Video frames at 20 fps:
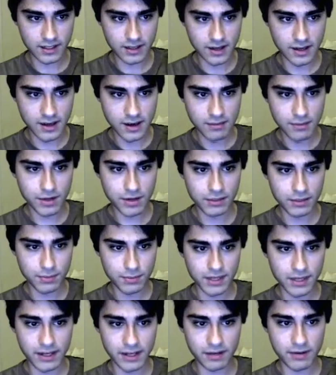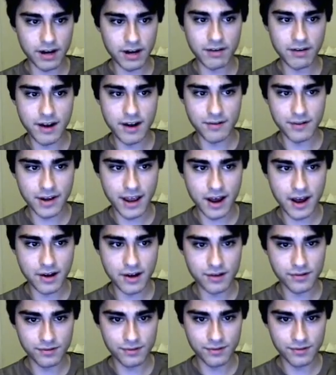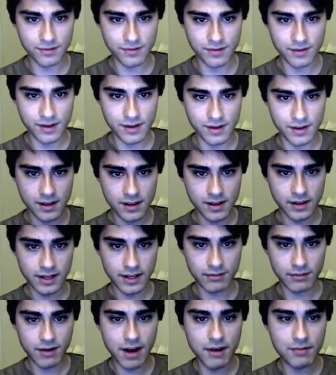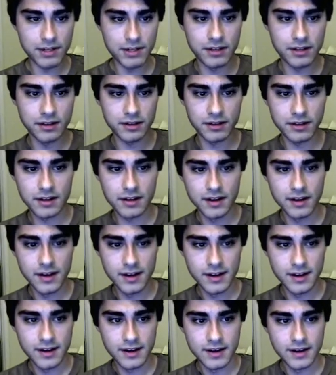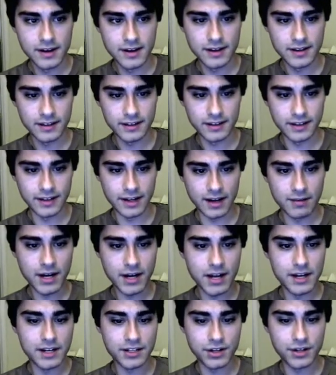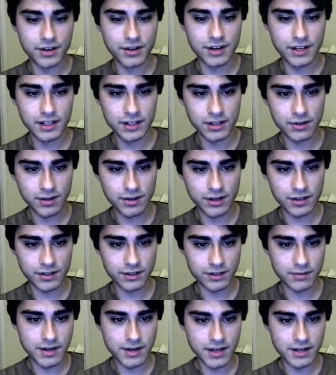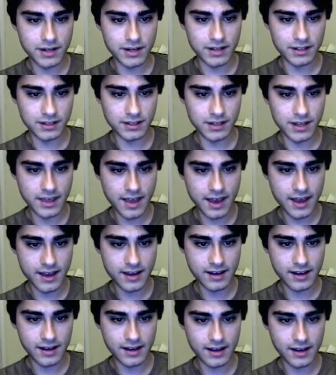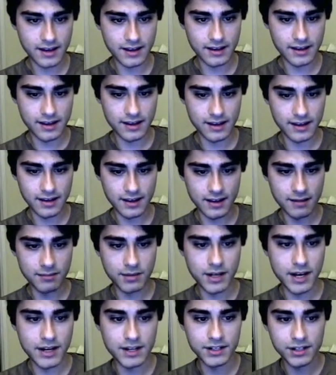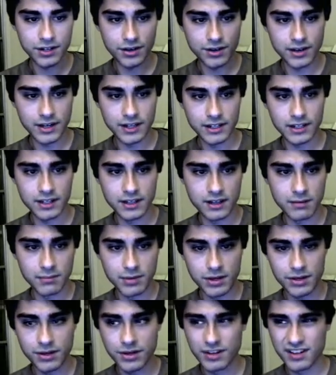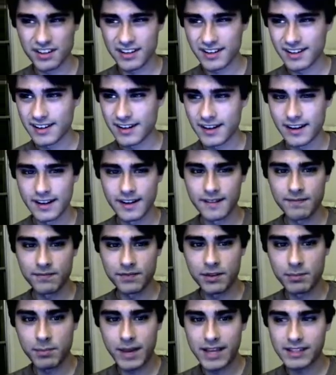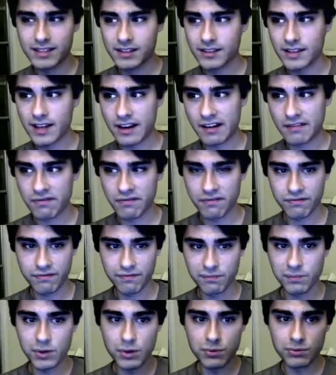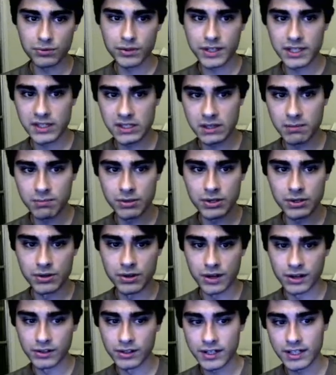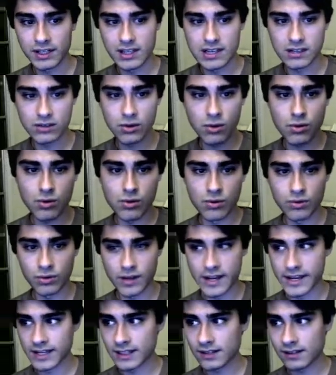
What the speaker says: press B like right around now. Like right when you're like I'm kind of turning to it a little bit. You can see that. I'm kind of turning into the computer. Basically, I don't look at the computer. I look at this whole like